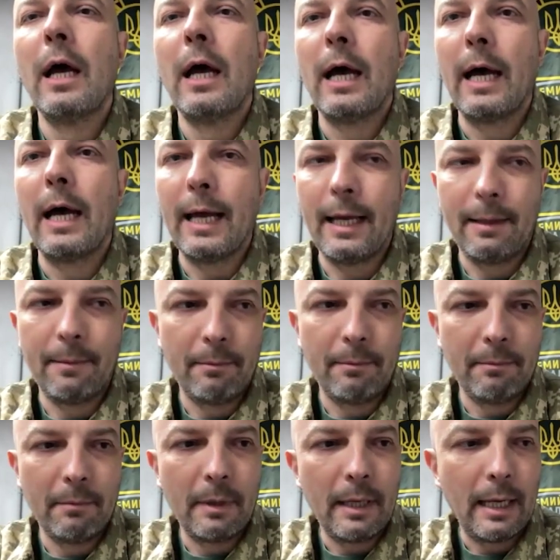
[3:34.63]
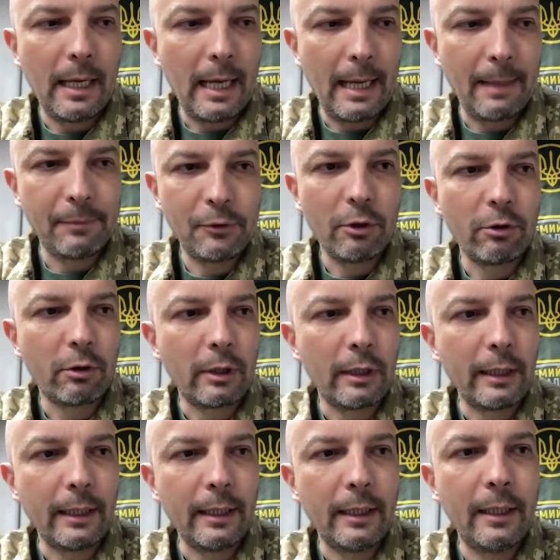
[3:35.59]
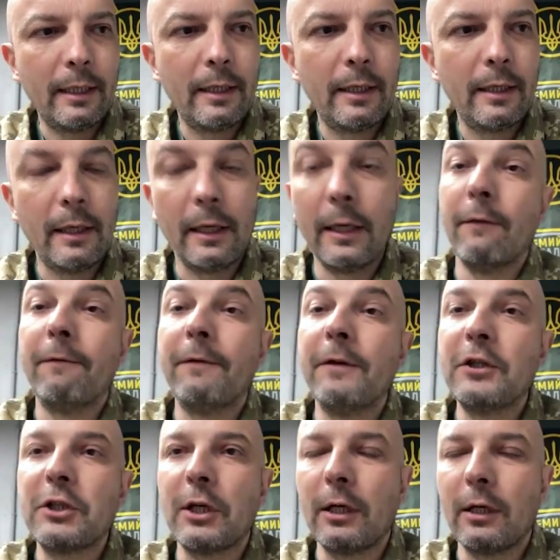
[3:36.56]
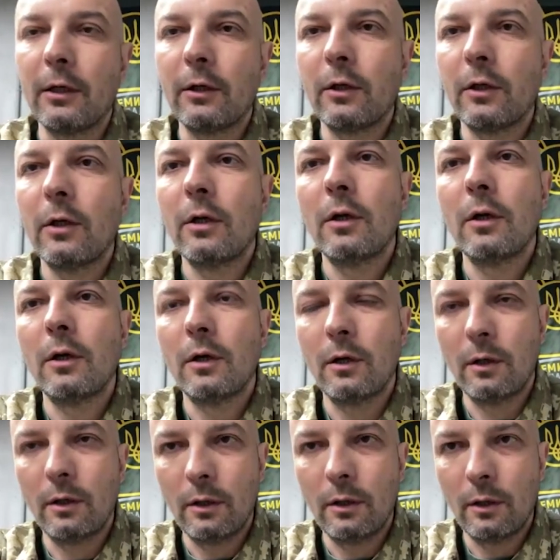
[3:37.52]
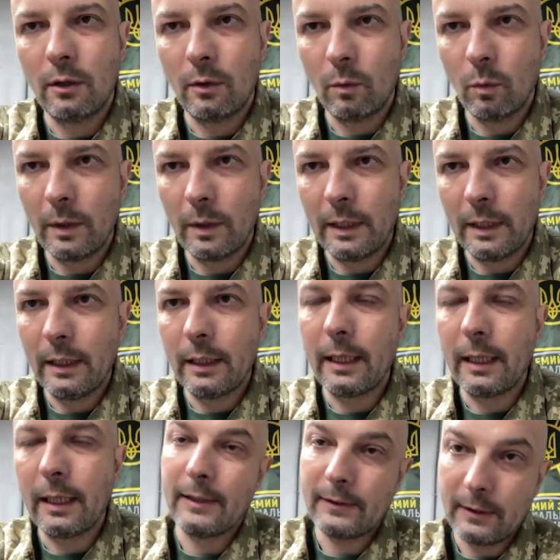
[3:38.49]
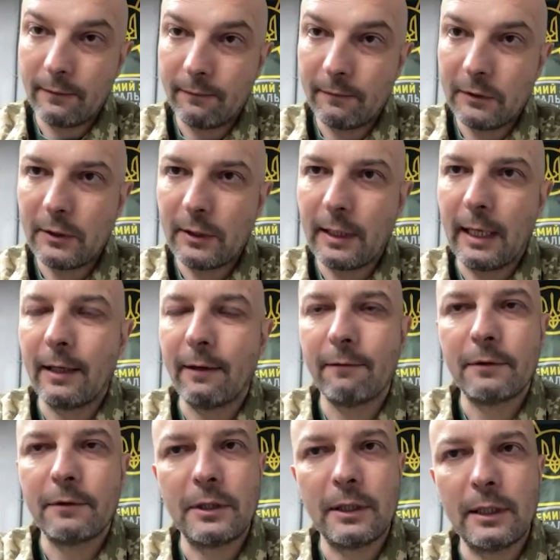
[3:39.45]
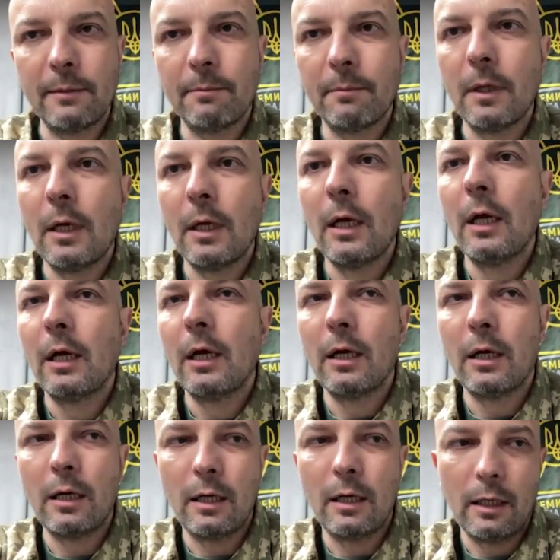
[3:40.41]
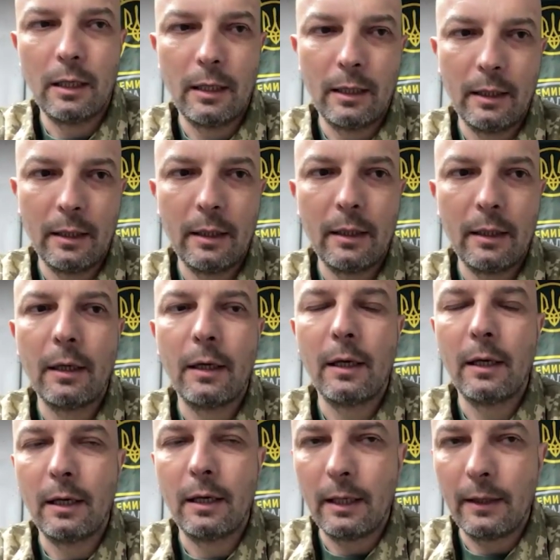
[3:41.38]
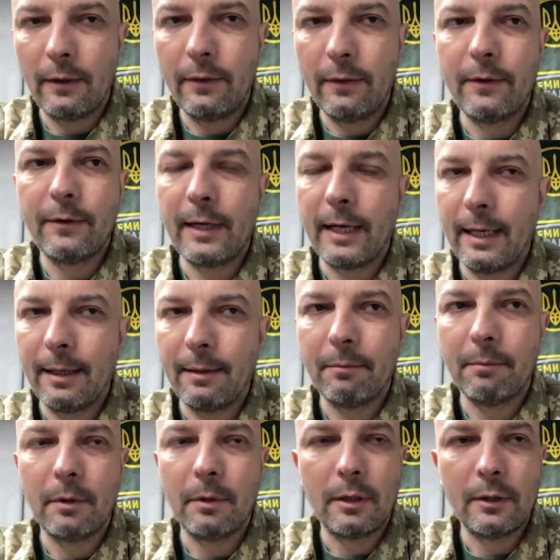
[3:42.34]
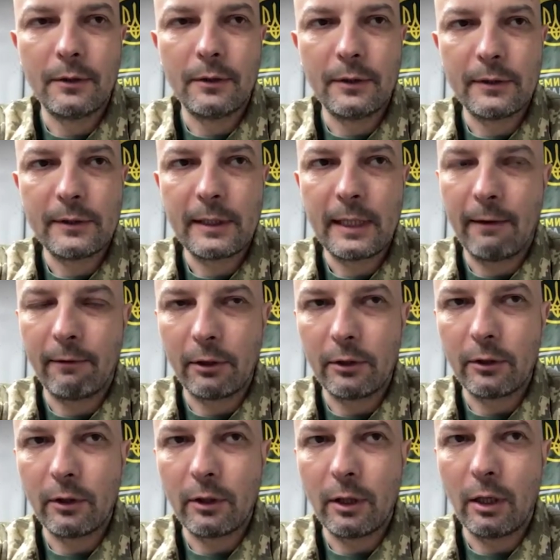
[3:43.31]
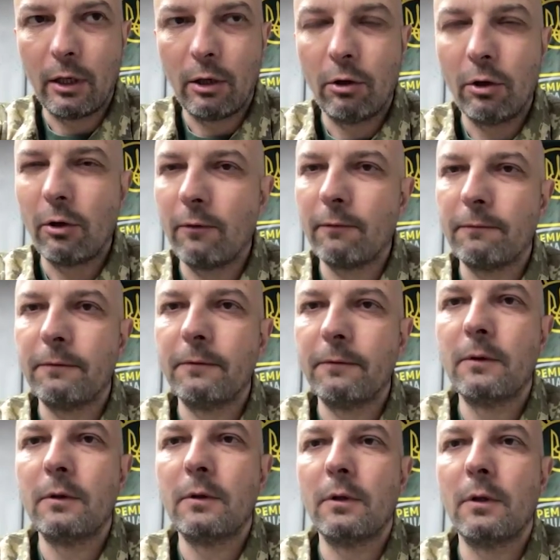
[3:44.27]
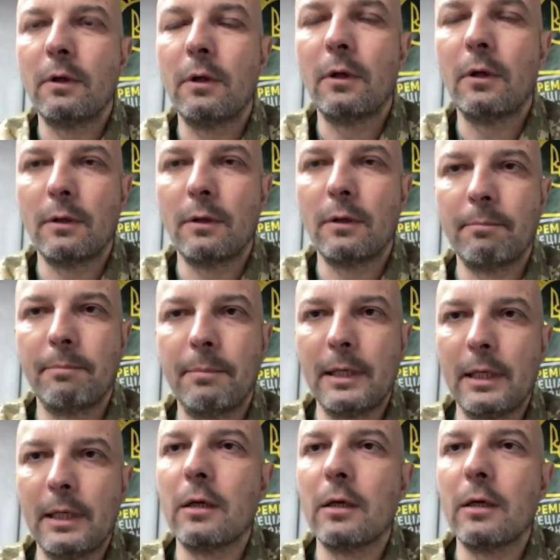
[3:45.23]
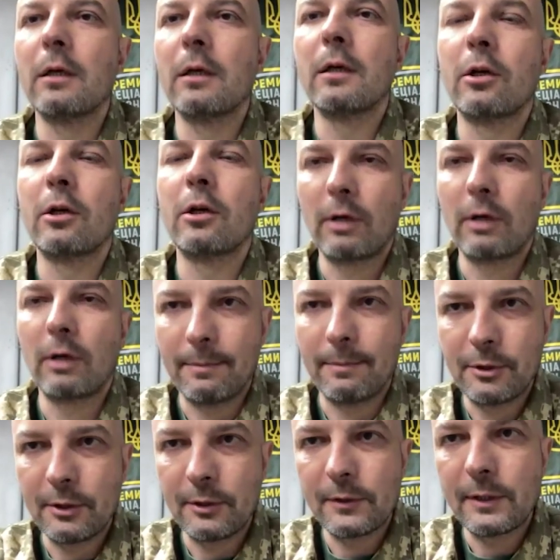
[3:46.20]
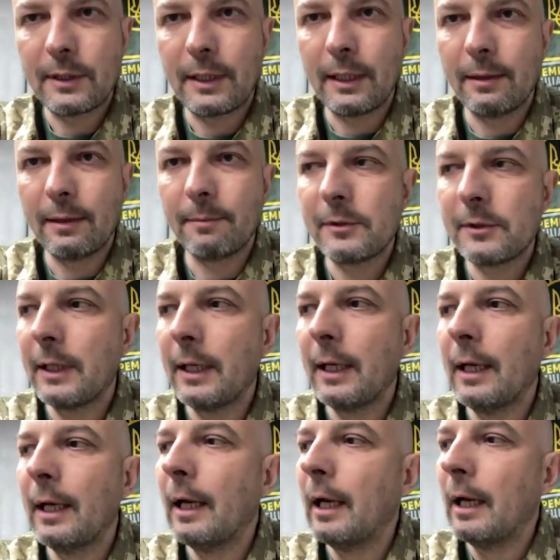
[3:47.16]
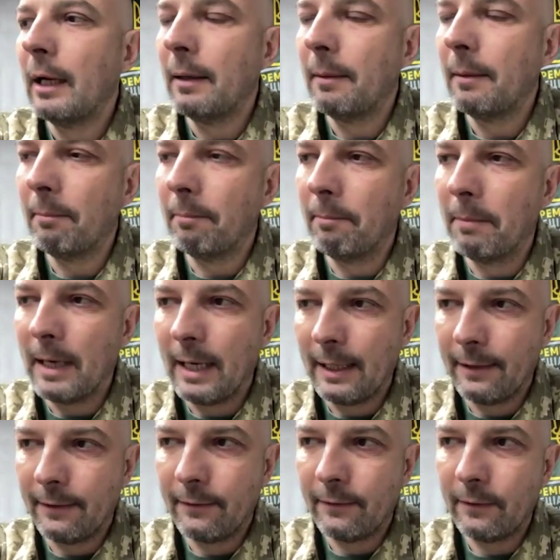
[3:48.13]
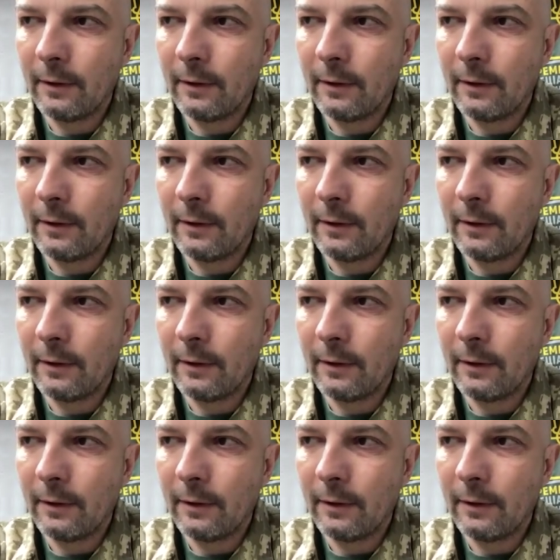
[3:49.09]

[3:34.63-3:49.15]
I am absolutely inefficient. we, as investigative team, at the time uh, discovered a lot of uh, big uh, corruption schemes, but